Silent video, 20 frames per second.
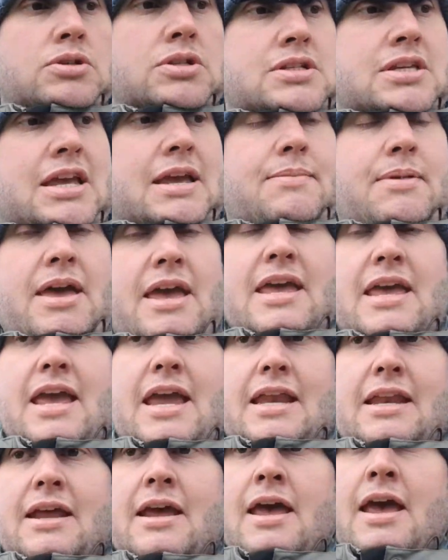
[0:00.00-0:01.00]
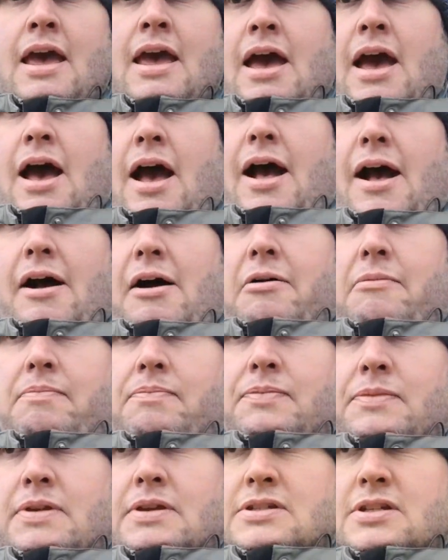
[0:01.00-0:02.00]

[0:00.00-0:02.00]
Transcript: just to keep the heat in.